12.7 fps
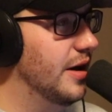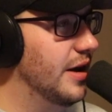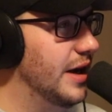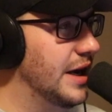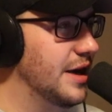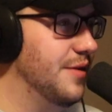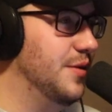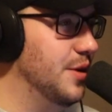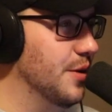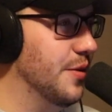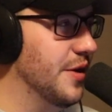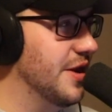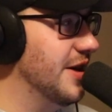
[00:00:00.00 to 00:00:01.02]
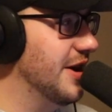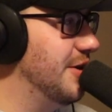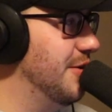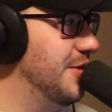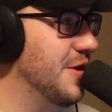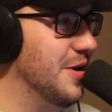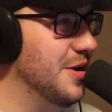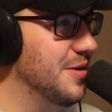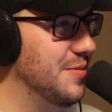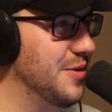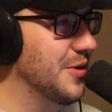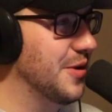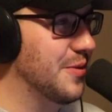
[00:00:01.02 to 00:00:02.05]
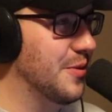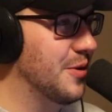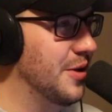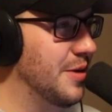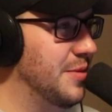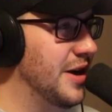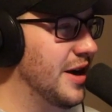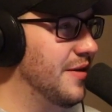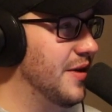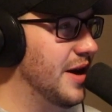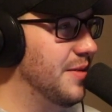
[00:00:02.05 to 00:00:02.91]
And if you don't think that goes on in the music world, I mean, I